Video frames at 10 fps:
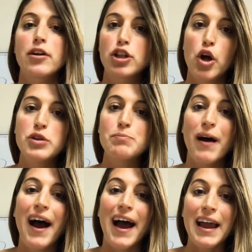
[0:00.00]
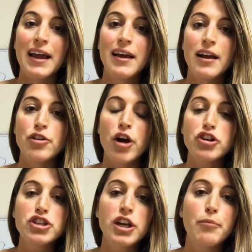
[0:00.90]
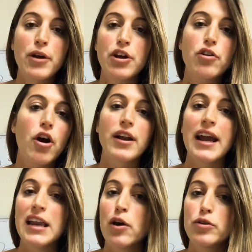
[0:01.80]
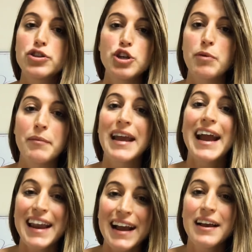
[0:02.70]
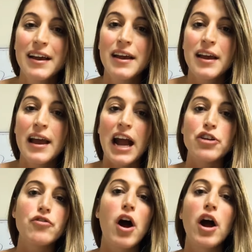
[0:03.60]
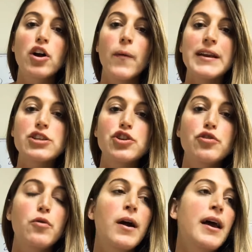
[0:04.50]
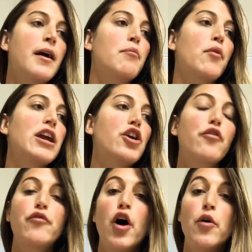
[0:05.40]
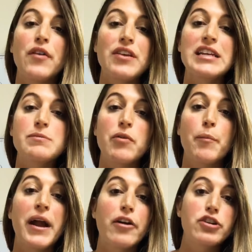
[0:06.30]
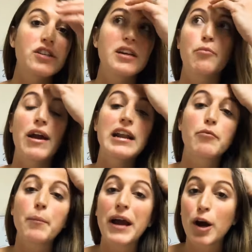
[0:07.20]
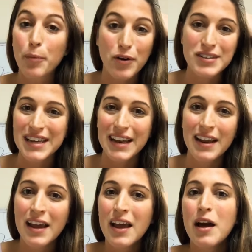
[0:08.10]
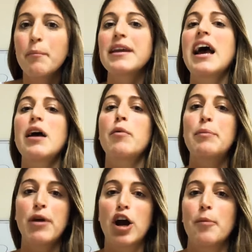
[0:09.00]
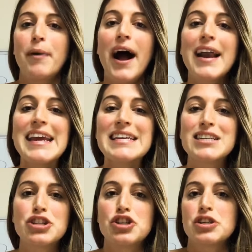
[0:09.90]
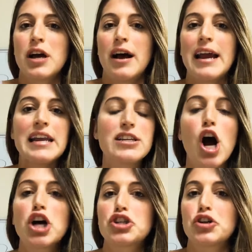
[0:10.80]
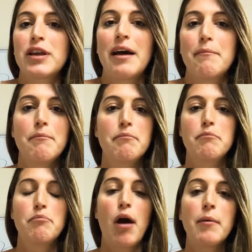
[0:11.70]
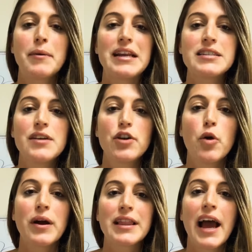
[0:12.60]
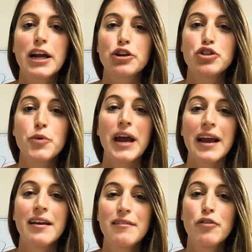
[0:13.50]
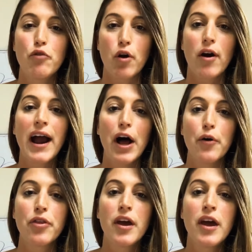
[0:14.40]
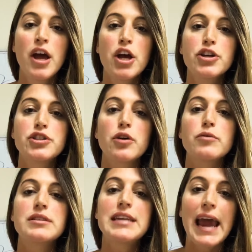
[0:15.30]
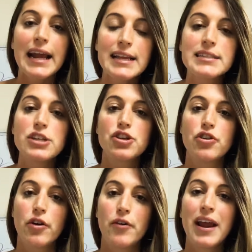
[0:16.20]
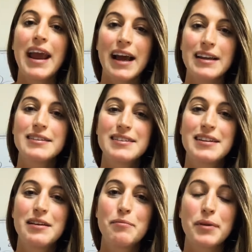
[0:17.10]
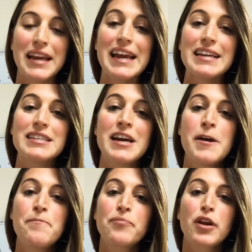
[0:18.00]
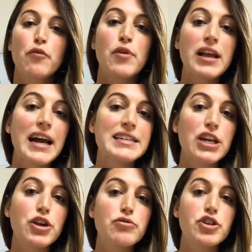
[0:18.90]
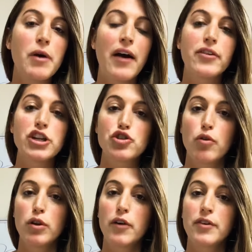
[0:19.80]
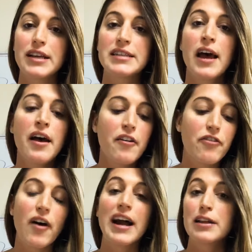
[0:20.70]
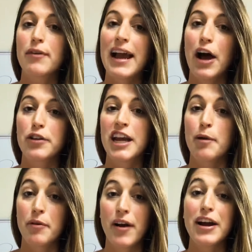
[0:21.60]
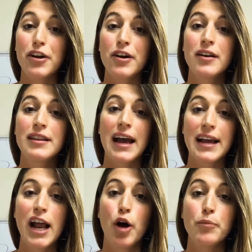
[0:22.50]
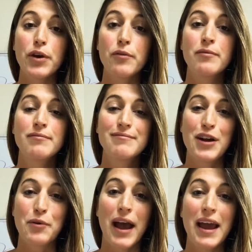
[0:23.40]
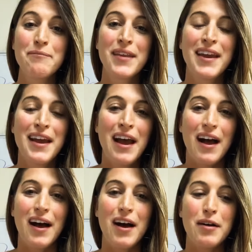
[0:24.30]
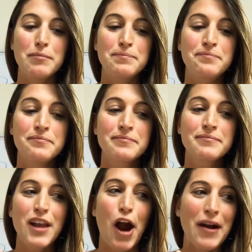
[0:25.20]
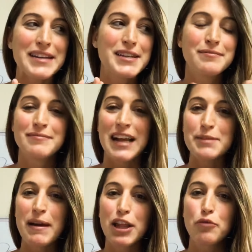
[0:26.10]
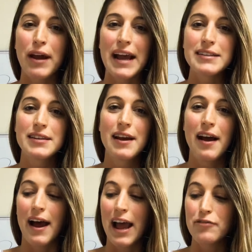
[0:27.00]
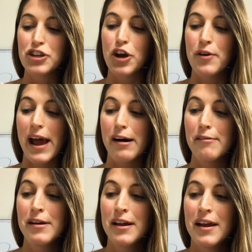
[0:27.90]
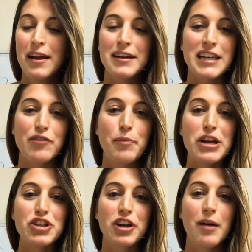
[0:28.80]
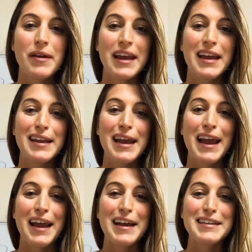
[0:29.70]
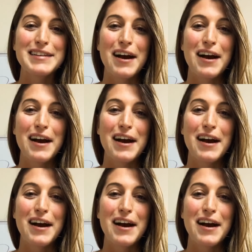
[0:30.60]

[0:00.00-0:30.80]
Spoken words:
close by. You're not just gonna bring your car to any old stupid mechanic, and you're not going to bring your phone if it needs to be repaired to just some random repair person, but yet we bring our bodies to just any doctor that probably doesn't even know what the heck they're doing for our health. So take this into your own hands, please. Realize that you do have control over this. Find the right healthcare provider that can help you, okay? All right, that's my little rant. I have to go now because I have a patient coming in, and